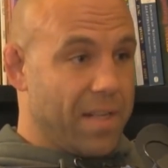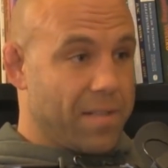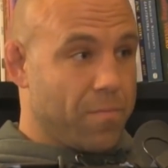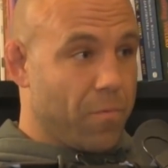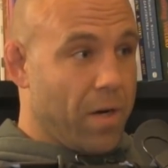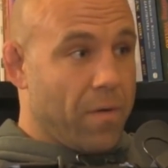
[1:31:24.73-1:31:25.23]

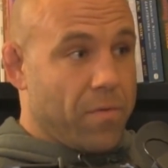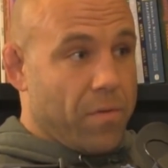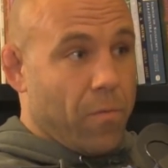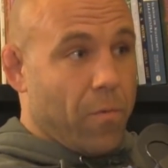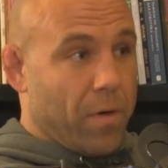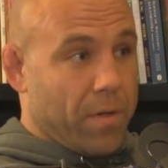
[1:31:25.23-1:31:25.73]
that's
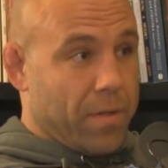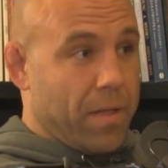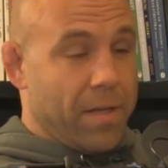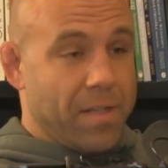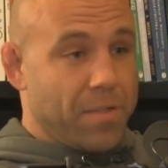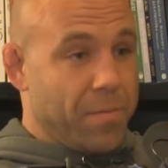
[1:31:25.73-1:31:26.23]
whatever the
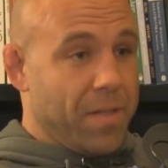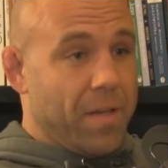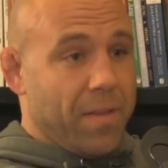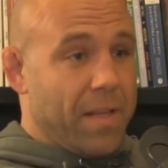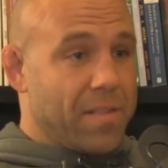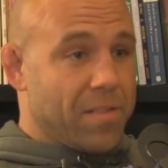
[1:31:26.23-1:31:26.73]
work that needs to be
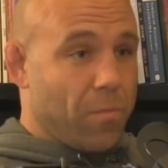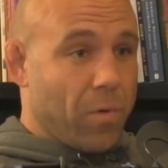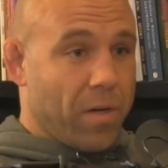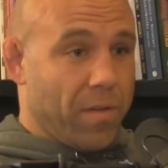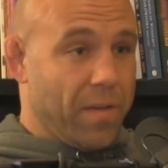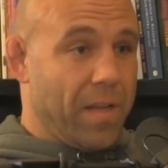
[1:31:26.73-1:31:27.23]
done, that's
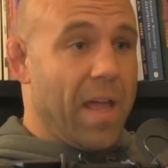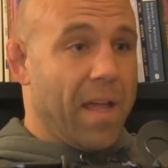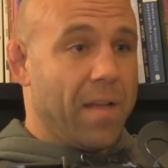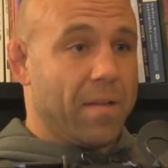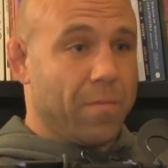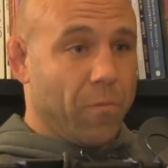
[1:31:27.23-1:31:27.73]
the work of the
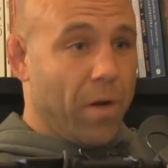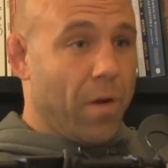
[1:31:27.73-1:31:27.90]
day,